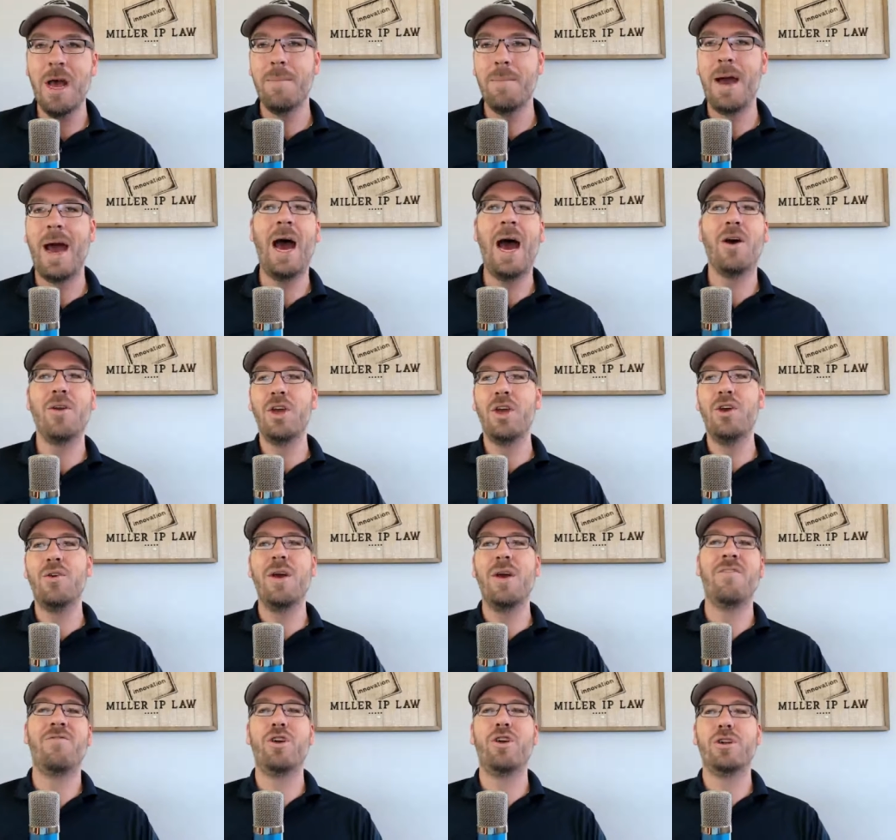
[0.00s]
But how do you,
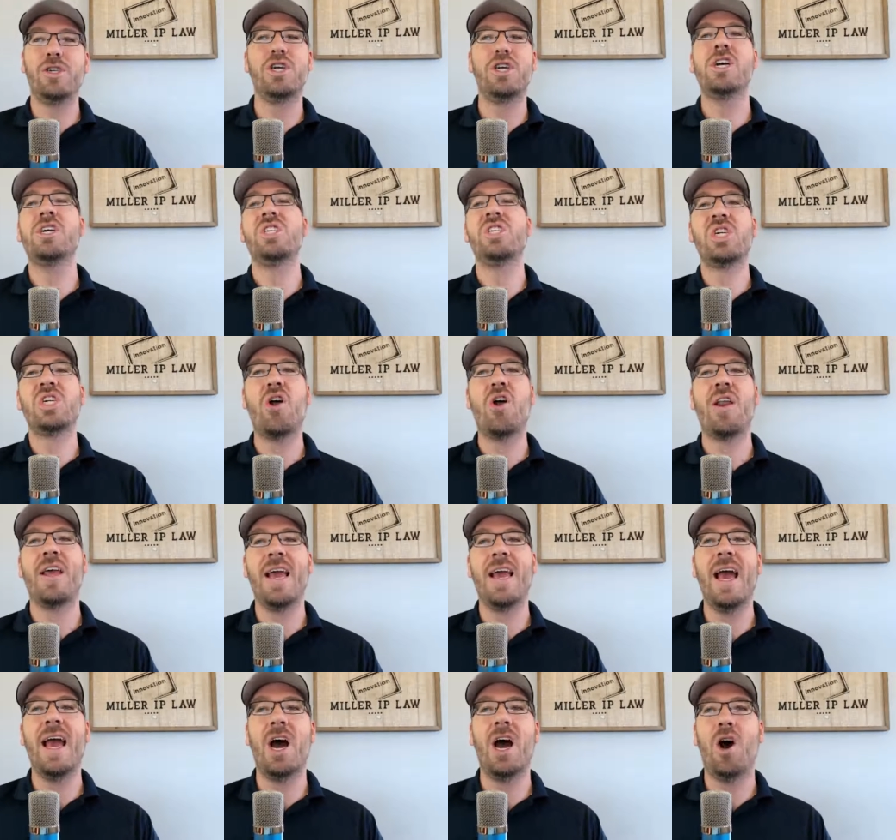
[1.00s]
if you're just
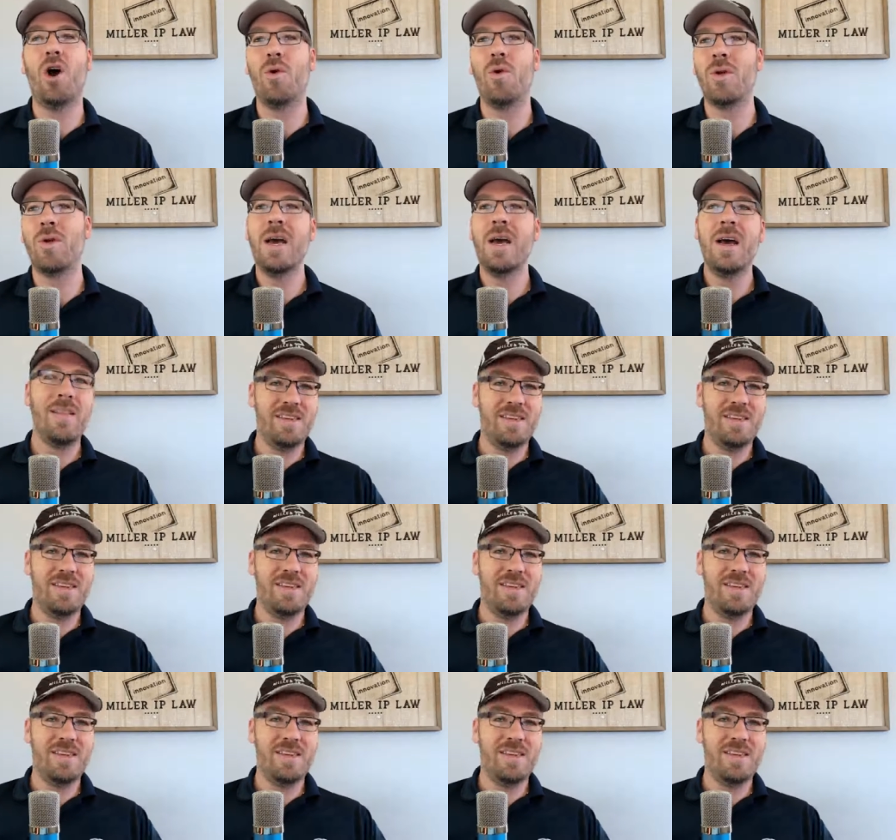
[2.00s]
starting out,